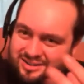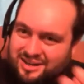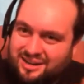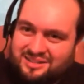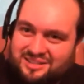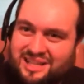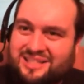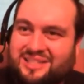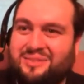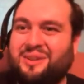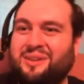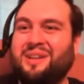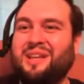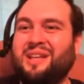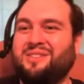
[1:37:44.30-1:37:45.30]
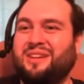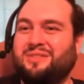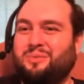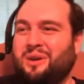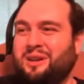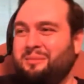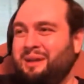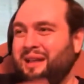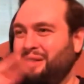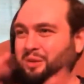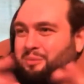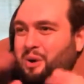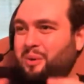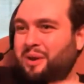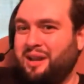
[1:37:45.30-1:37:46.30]
talks, that's one of my little
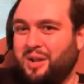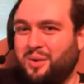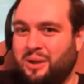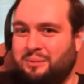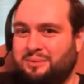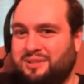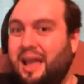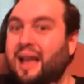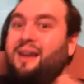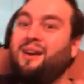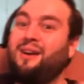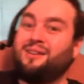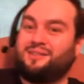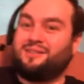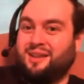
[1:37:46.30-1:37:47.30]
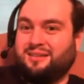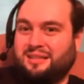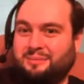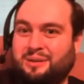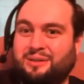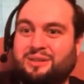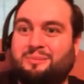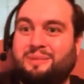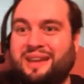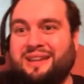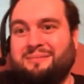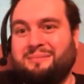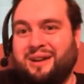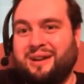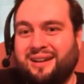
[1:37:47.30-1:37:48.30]
poetic quips. Eckhart talks about the
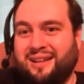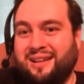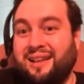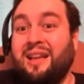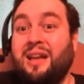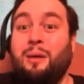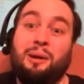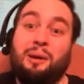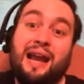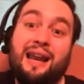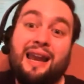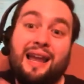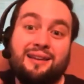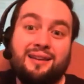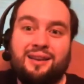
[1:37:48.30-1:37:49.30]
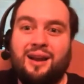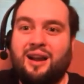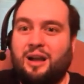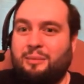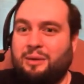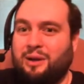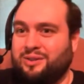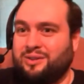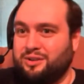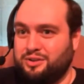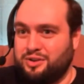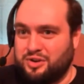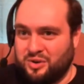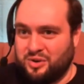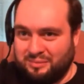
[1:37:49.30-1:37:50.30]
pain body, but I like to talk about the
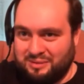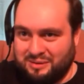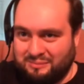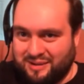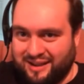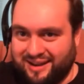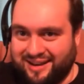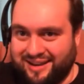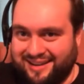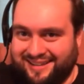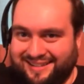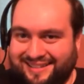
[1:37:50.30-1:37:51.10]
enjoyment body.